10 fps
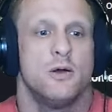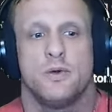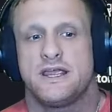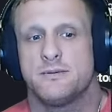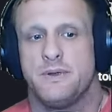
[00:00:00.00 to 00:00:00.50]

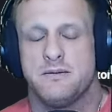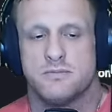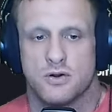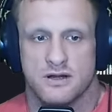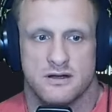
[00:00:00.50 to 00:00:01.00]
We couldn't be
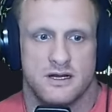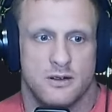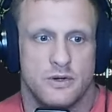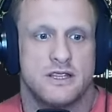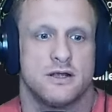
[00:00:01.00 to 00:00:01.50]
more
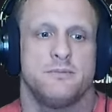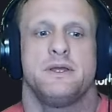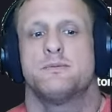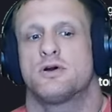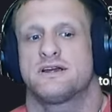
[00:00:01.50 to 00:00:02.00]

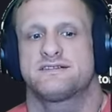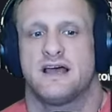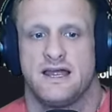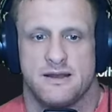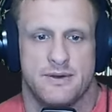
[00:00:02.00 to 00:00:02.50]

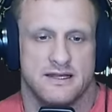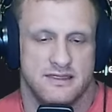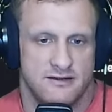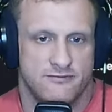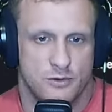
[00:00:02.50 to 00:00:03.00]
excited about
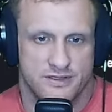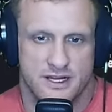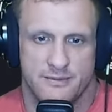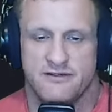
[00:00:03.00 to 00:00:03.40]
the forthcoming